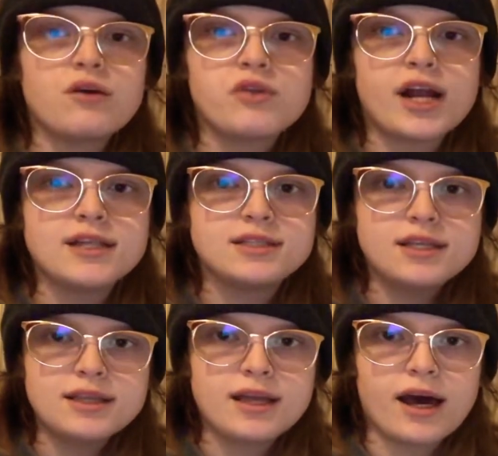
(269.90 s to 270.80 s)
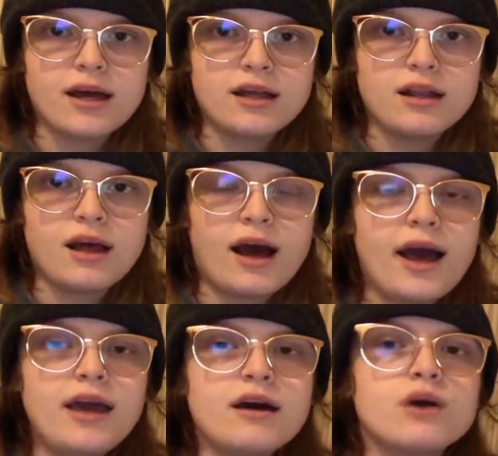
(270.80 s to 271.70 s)
that I did that, I
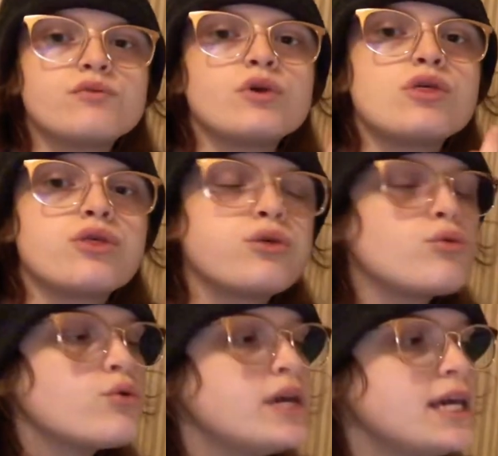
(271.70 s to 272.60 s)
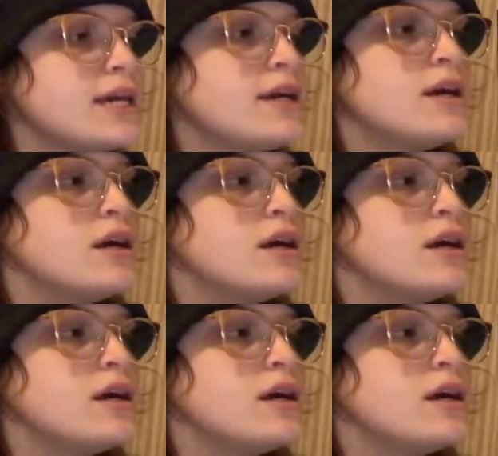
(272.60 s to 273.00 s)
have 3